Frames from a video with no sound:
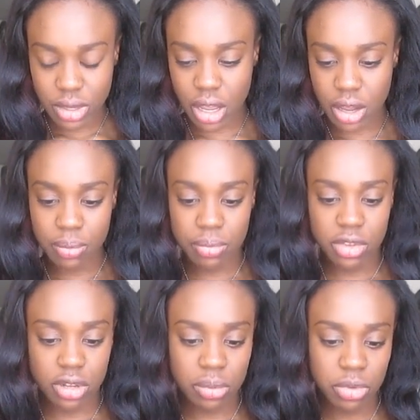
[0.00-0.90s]

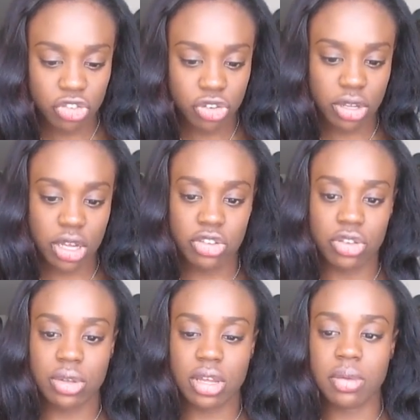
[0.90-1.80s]
let me show you guys.
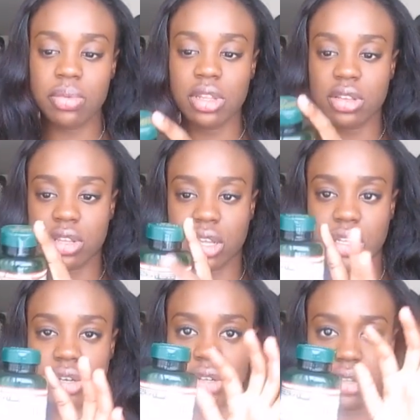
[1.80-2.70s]
So it comes in this like
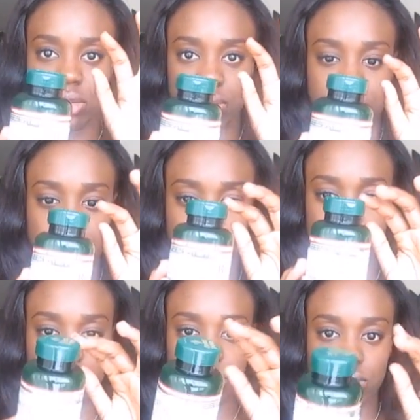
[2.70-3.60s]
little
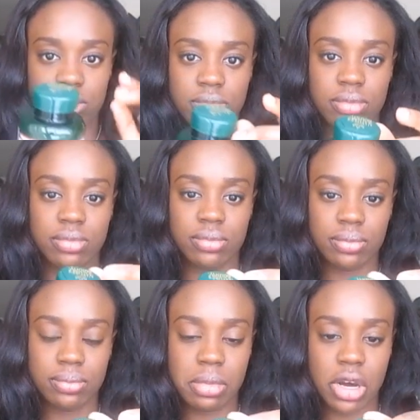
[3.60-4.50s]

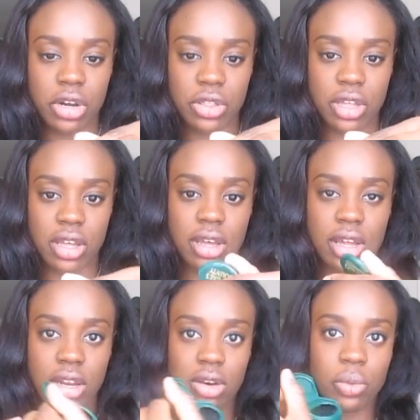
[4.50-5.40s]
bottle thing,
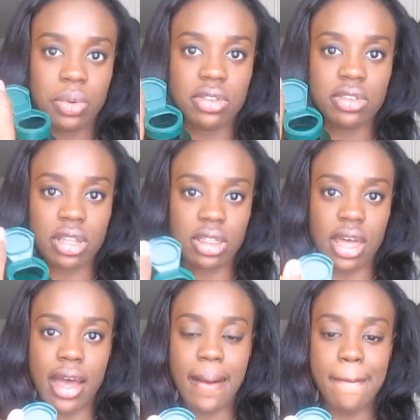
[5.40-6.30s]
and it opens like
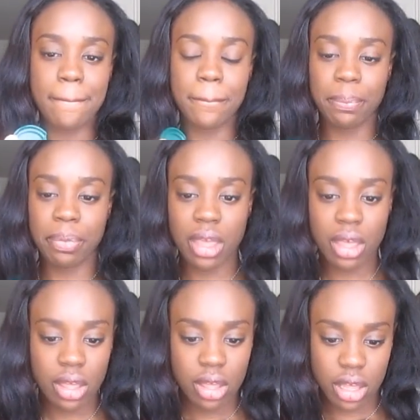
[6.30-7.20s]
that.
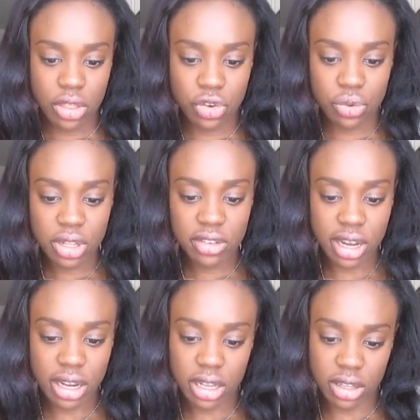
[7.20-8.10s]
And they're really
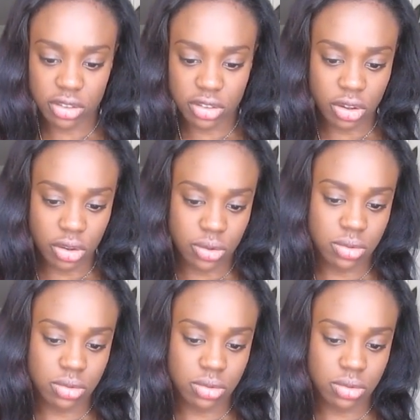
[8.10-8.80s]
tiny, so